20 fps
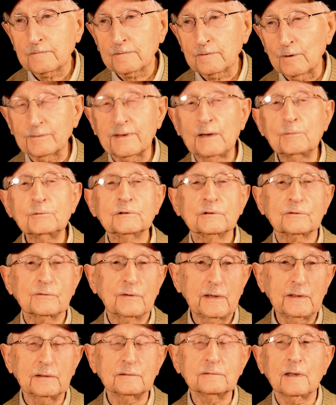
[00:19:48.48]
Oh, that was
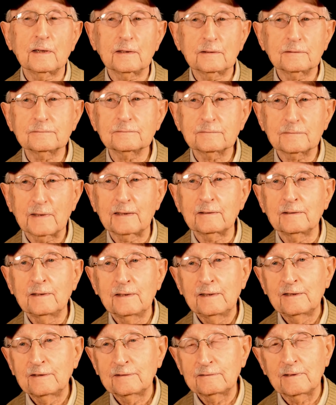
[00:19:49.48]
great. Yeah,
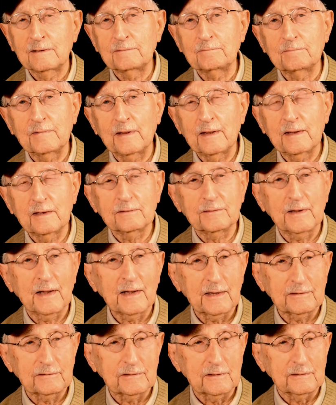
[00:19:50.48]
they
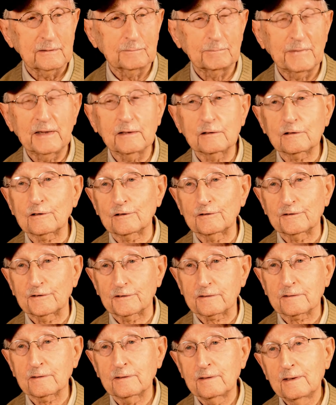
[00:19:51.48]
had the mail
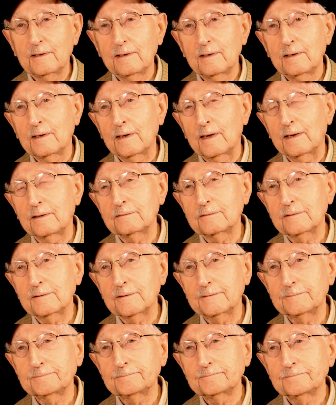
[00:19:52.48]
clerk, and
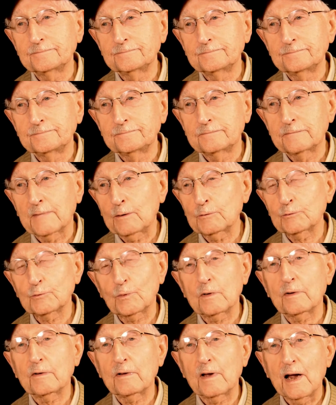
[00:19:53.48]
that was
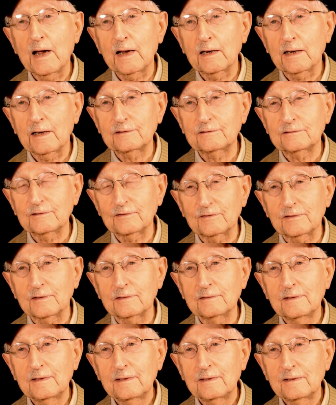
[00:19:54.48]
one of the highlights of
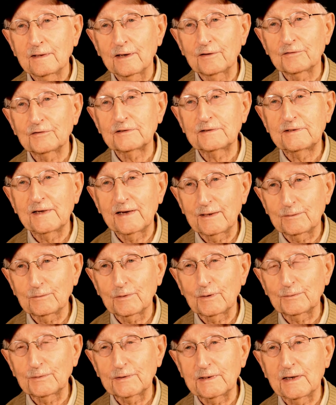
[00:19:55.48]
the day
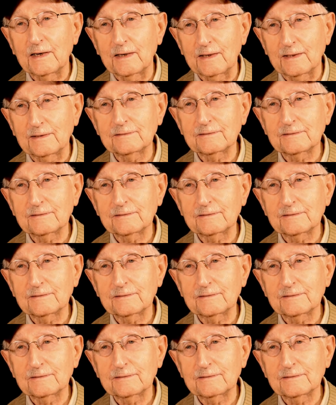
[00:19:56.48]
when we got it.